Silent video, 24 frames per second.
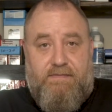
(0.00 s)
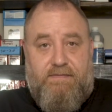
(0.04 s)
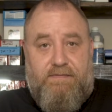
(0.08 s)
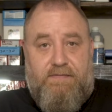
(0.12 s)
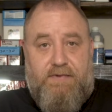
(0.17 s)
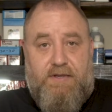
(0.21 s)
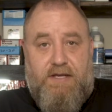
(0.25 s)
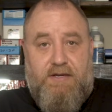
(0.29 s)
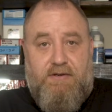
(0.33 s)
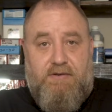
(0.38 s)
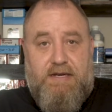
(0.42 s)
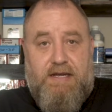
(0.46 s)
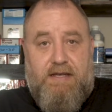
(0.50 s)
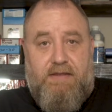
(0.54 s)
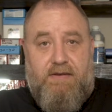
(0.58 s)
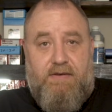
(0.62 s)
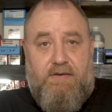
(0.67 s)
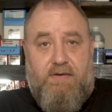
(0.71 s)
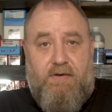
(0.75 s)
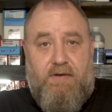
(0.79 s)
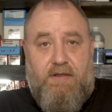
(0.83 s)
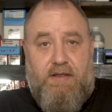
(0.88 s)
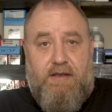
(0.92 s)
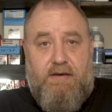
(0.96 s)
flushed down the
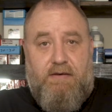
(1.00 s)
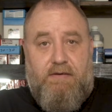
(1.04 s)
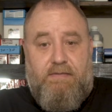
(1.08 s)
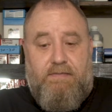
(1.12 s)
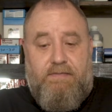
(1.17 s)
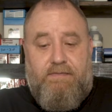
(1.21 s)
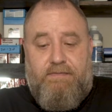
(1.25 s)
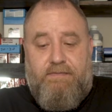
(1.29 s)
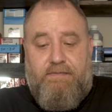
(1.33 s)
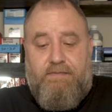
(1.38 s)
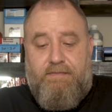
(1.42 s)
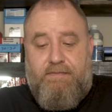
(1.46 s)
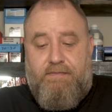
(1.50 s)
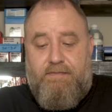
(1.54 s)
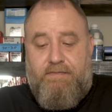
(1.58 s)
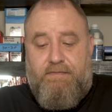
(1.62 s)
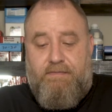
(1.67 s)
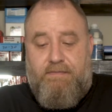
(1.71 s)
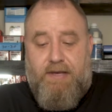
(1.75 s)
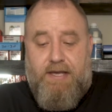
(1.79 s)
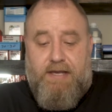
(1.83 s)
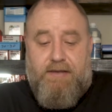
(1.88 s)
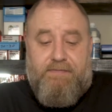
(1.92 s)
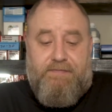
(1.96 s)
toilet.
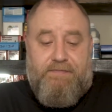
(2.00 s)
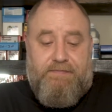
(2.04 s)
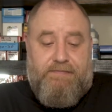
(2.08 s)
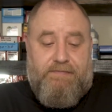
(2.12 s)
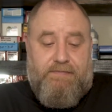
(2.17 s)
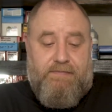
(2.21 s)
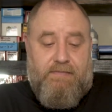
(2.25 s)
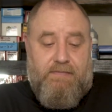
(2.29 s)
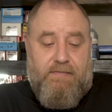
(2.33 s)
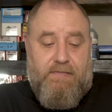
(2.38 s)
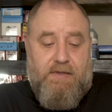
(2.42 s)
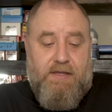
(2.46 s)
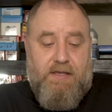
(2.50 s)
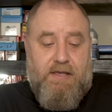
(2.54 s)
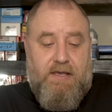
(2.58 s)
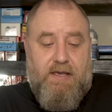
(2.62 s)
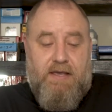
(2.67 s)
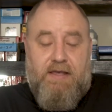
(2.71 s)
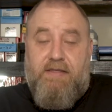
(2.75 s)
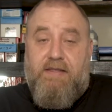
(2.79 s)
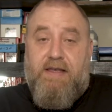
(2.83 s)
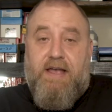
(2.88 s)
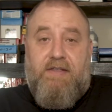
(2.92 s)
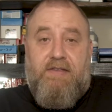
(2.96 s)
But
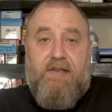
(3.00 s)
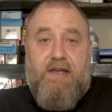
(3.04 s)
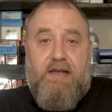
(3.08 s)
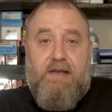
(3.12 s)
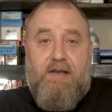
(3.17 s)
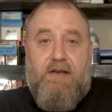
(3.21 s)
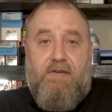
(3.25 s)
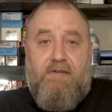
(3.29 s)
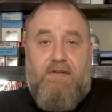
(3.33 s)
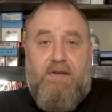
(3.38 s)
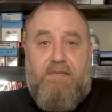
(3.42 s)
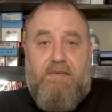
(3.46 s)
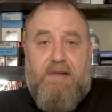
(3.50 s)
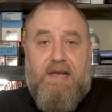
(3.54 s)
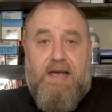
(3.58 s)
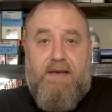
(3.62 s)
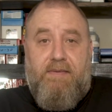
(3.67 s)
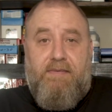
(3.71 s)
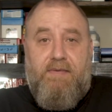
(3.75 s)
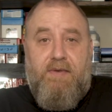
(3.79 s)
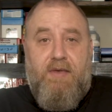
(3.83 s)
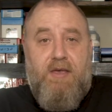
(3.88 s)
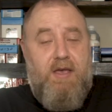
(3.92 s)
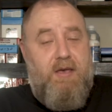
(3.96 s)
that's how it goes
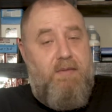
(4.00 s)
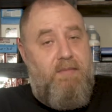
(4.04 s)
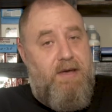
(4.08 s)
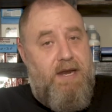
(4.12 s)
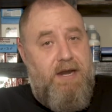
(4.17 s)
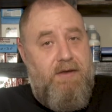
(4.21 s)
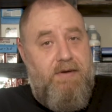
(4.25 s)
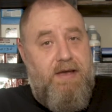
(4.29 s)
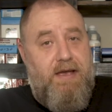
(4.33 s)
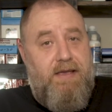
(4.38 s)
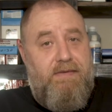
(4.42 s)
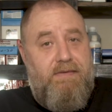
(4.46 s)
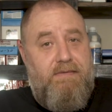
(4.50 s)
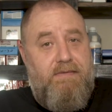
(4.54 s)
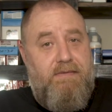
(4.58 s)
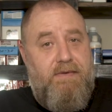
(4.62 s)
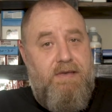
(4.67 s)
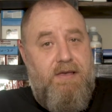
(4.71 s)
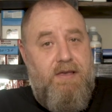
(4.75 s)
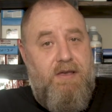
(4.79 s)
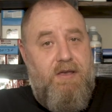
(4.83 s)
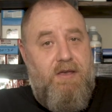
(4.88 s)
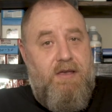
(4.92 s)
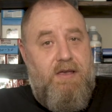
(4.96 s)
sometimes. But anyways,
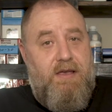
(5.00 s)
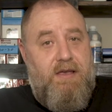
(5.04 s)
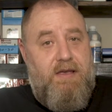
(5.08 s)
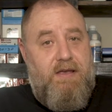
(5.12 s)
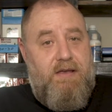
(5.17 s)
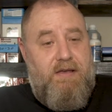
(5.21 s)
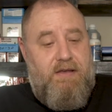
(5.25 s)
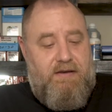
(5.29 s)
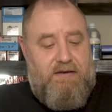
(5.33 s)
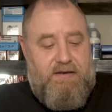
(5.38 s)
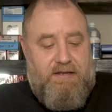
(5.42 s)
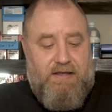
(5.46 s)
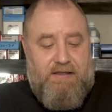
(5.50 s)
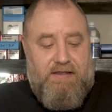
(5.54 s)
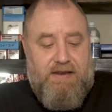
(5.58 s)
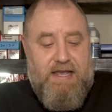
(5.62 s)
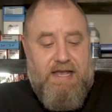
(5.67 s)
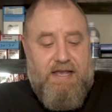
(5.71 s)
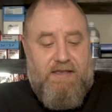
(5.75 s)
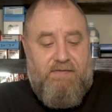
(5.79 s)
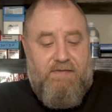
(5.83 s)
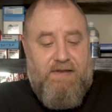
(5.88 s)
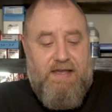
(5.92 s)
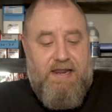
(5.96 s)
till the
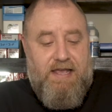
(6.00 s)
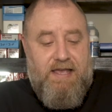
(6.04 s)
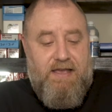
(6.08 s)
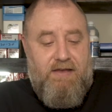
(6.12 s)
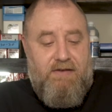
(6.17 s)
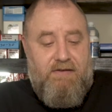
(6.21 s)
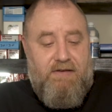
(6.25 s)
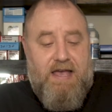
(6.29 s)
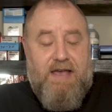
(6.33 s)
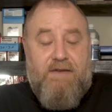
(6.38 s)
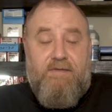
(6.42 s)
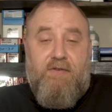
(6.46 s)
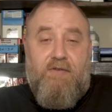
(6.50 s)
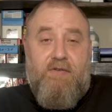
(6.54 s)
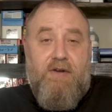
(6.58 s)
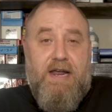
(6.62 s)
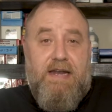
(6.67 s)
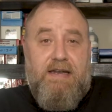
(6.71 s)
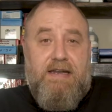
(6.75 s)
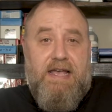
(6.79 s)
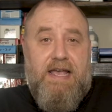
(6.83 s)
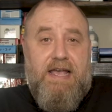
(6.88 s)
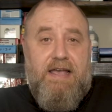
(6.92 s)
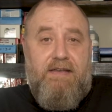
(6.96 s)
next video, have a
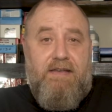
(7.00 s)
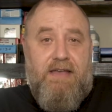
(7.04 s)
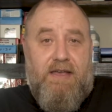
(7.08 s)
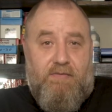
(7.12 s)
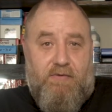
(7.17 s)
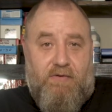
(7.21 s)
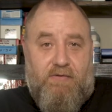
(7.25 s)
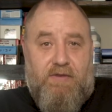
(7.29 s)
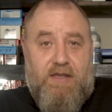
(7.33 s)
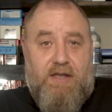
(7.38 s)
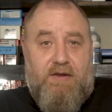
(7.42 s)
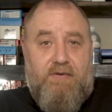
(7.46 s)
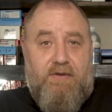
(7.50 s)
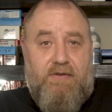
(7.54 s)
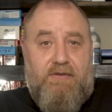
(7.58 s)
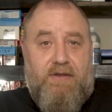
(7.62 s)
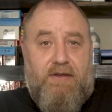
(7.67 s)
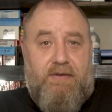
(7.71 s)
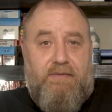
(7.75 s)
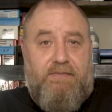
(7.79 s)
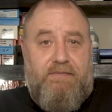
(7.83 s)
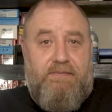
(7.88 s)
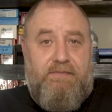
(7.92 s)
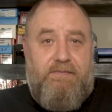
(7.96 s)
great day, and we'll see you real
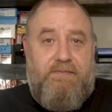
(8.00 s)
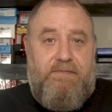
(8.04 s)
soon.